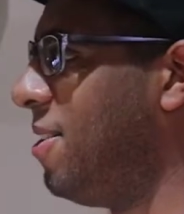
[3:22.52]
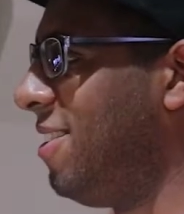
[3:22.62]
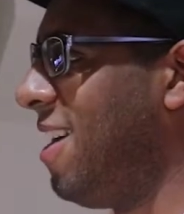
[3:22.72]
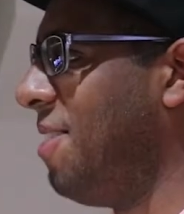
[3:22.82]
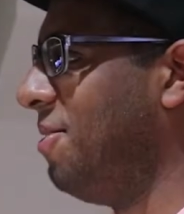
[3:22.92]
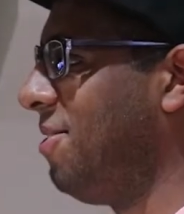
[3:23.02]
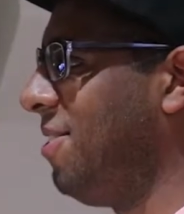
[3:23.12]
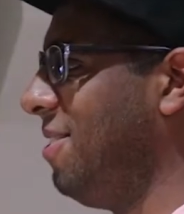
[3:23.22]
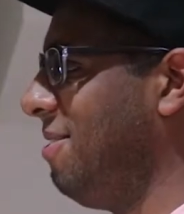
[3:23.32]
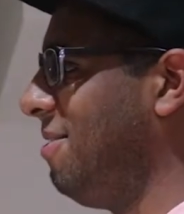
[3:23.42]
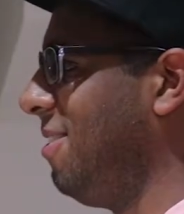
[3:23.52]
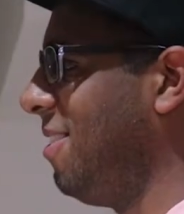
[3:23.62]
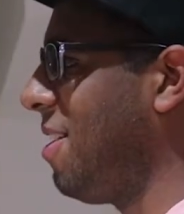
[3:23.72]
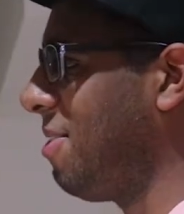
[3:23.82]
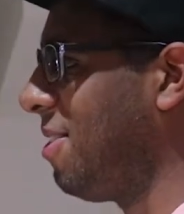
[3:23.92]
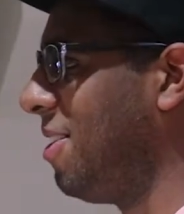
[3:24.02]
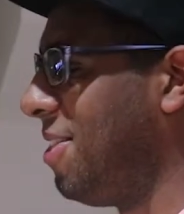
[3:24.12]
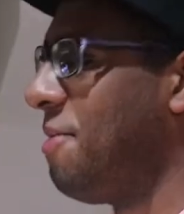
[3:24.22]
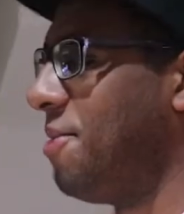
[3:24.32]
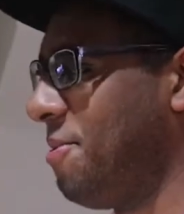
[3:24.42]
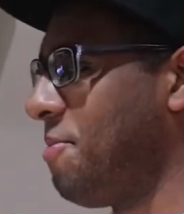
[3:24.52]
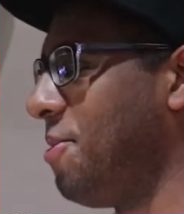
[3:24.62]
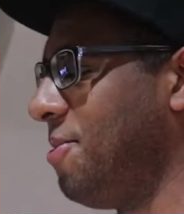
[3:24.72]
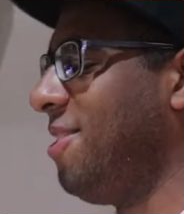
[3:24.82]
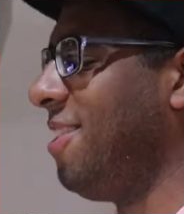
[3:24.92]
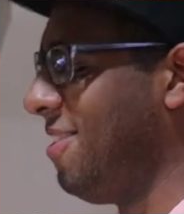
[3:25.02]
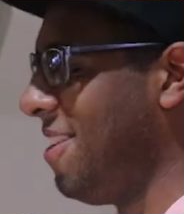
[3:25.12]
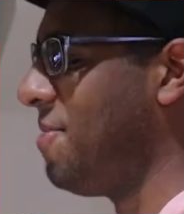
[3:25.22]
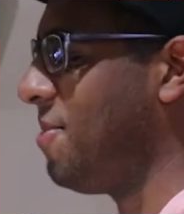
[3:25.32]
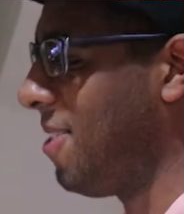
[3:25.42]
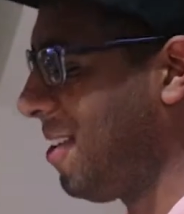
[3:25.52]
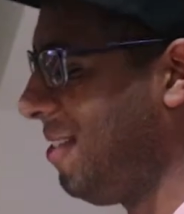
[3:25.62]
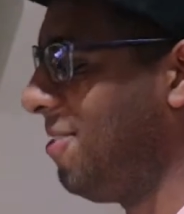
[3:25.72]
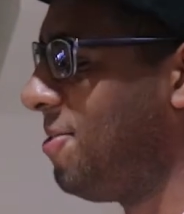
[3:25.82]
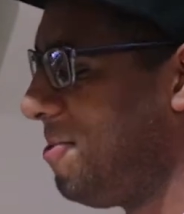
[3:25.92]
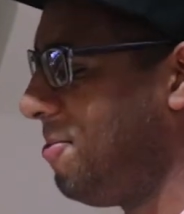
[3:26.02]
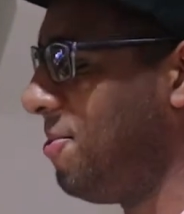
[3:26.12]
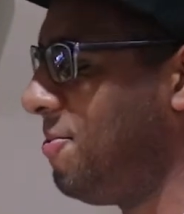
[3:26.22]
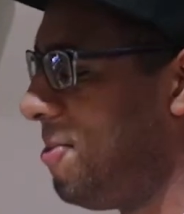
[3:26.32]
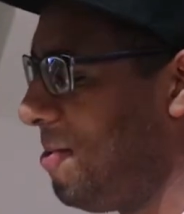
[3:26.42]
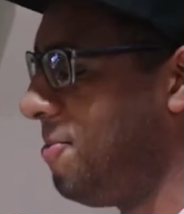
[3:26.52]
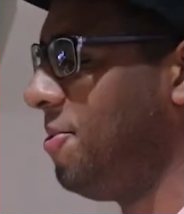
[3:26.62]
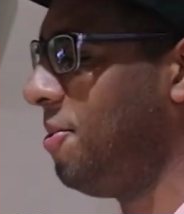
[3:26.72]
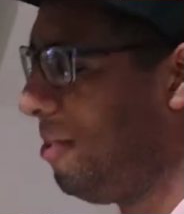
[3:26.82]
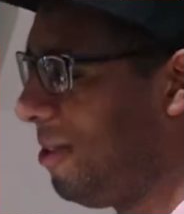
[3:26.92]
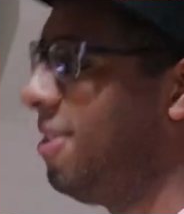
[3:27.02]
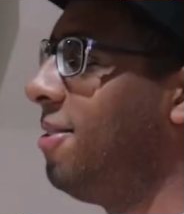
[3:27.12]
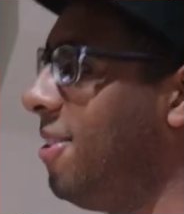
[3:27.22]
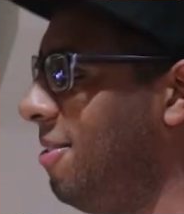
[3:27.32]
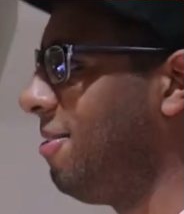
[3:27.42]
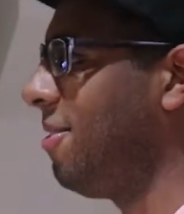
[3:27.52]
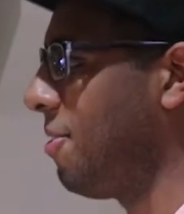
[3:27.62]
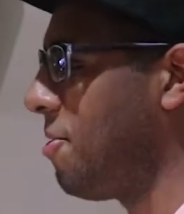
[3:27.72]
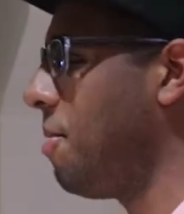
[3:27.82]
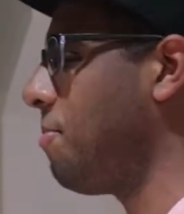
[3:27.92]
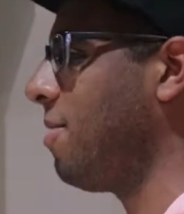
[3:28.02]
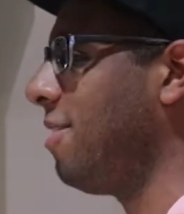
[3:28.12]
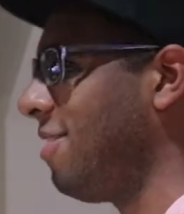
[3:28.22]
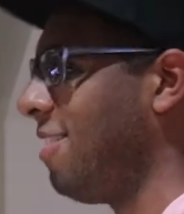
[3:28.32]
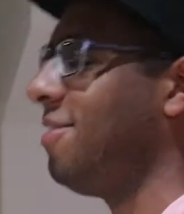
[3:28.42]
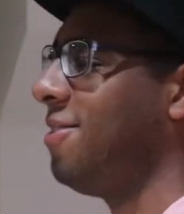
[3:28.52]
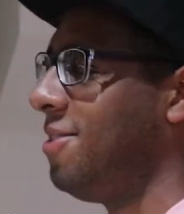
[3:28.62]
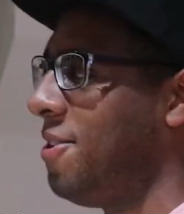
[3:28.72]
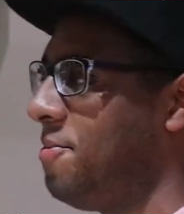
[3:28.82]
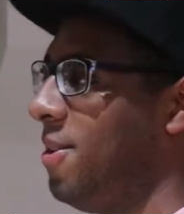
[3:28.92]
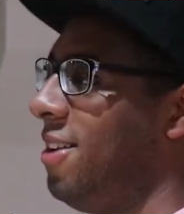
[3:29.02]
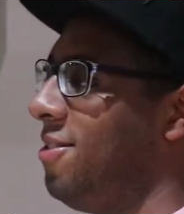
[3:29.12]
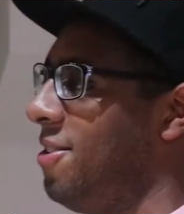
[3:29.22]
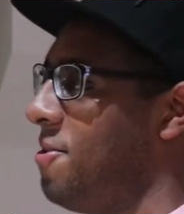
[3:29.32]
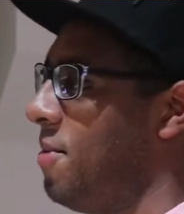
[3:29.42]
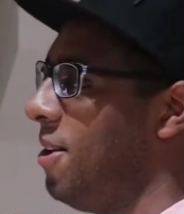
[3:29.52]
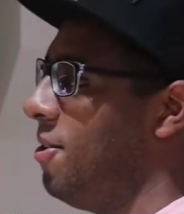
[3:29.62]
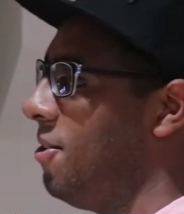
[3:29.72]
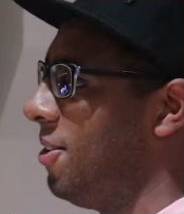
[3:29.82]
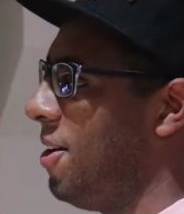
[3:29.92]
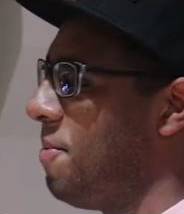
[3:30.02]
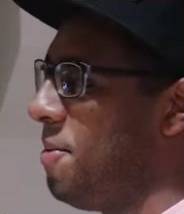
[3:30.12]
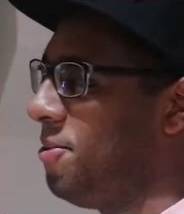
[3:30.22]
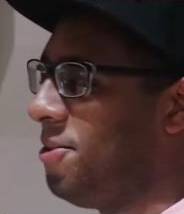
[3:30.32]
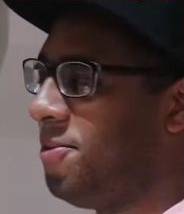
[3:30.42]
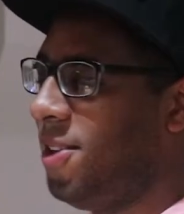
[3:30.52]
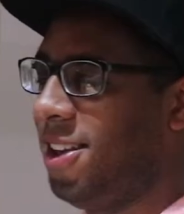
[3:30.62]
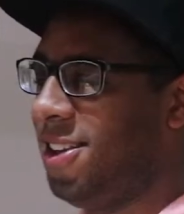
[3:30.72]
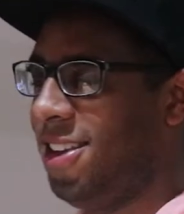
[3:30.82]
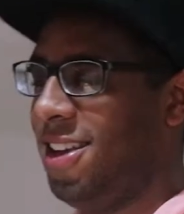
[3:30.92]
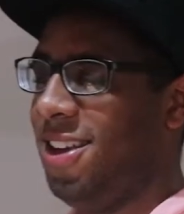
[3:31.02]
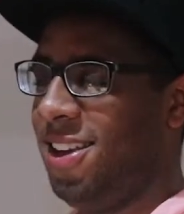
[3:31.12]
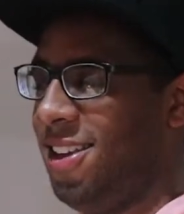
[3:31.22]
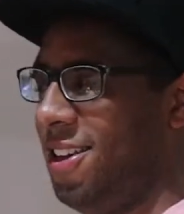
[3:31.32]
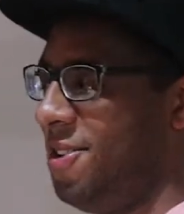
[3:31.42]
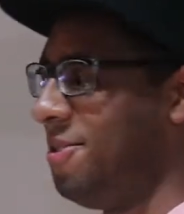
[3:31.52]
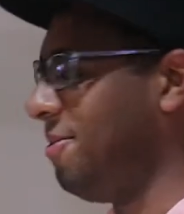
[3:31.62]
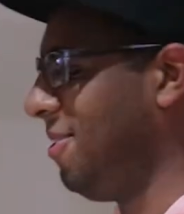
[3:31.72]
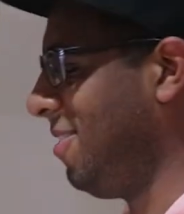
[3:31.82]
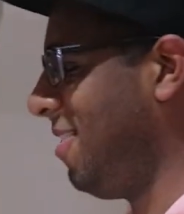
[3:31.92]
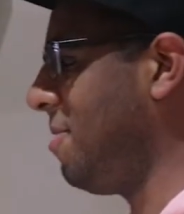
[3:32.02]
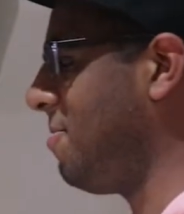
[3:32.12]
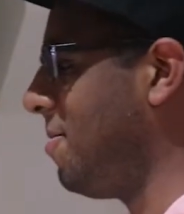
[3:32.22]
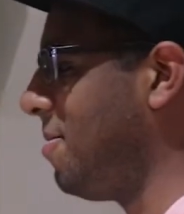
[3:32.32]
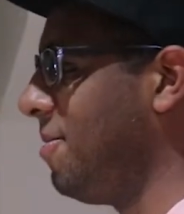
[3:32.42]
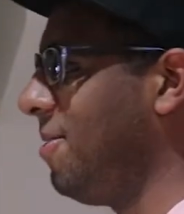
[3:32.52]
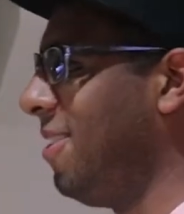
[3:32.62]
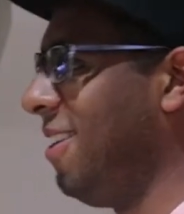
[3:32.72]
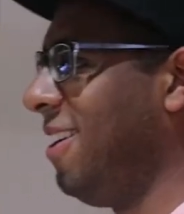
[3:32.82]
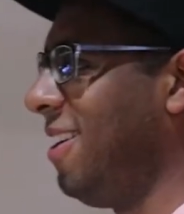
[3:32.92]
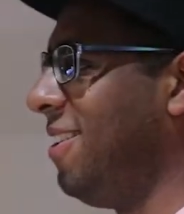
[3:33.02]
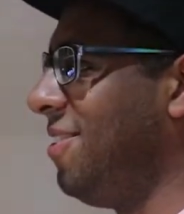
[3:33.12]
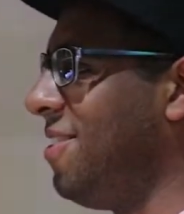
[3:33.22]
got it down to, there is a process now where I can sort of just follow a formula and I've got my presets and stuff, but it's still a bit long. Like, people just think, oh, take the photo and it's